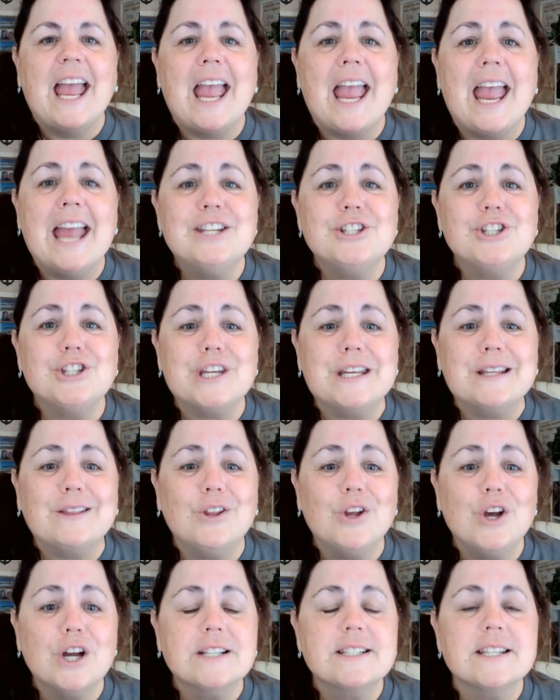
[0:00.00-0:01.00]
And she
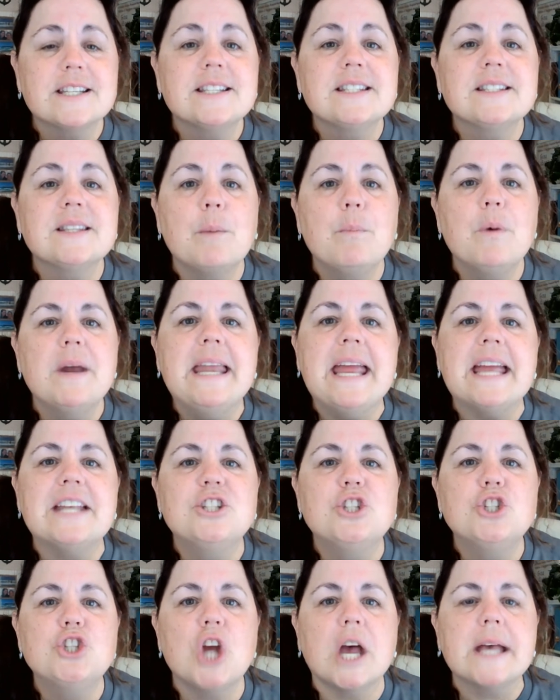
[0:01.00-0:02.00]
looked, someone
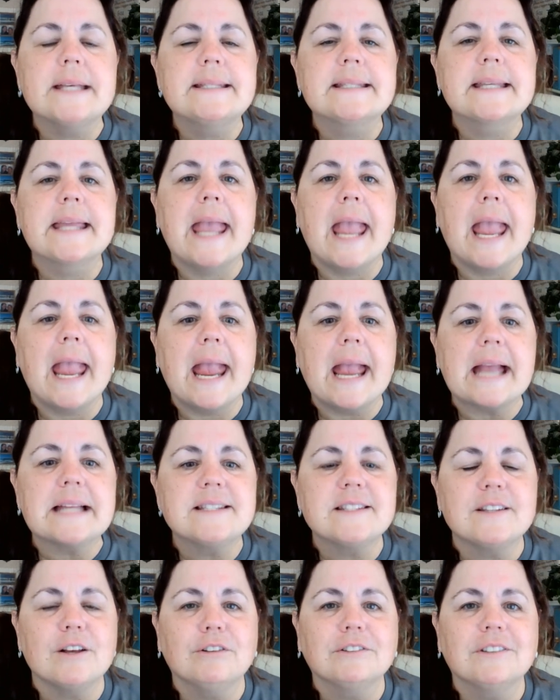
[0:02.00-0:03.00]
had just
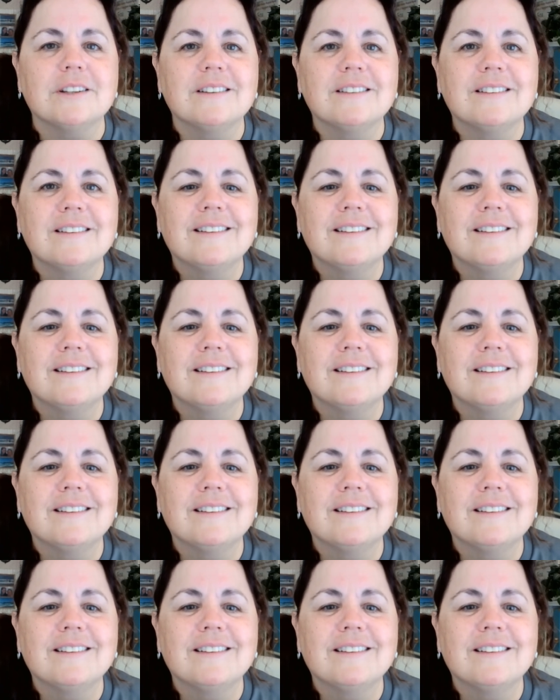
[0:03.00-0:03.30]
canceled.